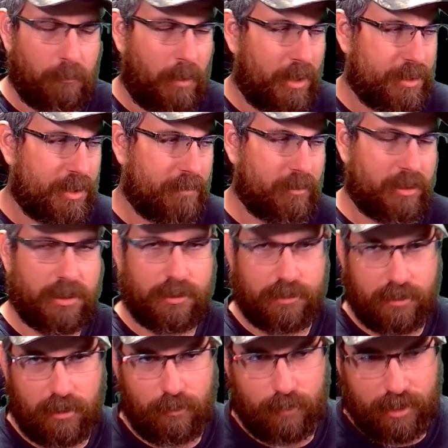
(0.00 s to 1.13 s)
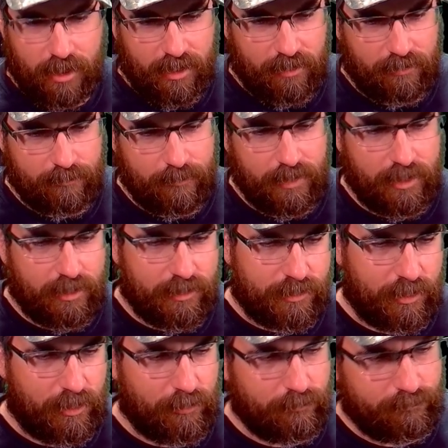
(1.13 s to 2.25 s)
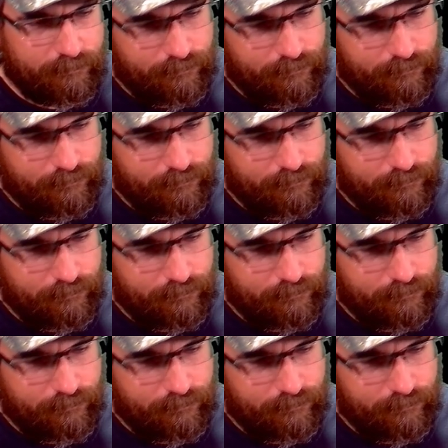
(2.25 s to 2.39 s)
Why is everything slowing down? So